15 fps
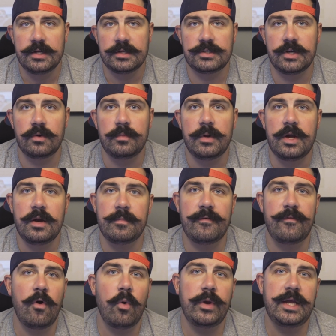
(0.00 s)
So,
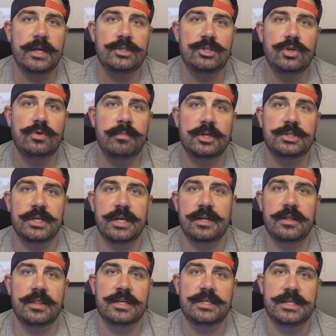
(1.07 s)
before we get too much
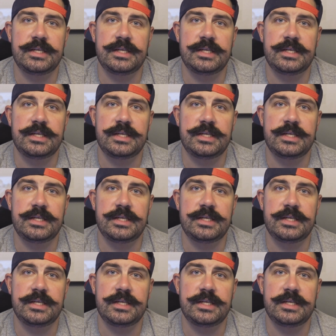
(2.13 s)
into the